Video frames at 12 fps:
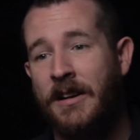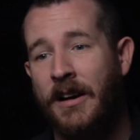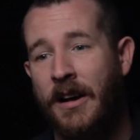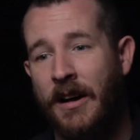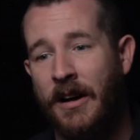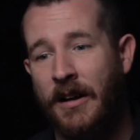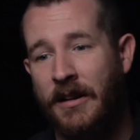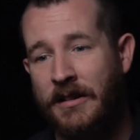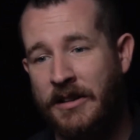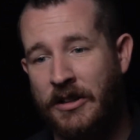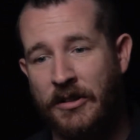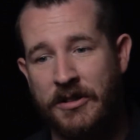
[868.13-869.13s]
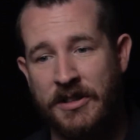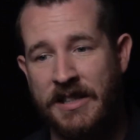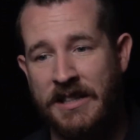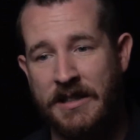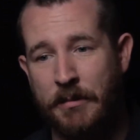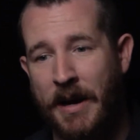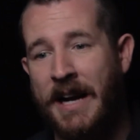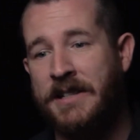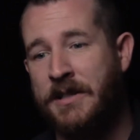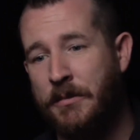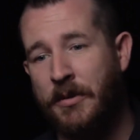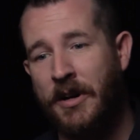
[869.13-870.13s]
you know, just as a
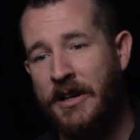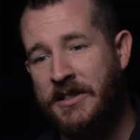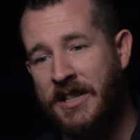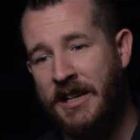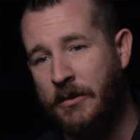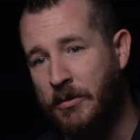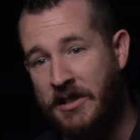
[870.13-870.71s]
passion project?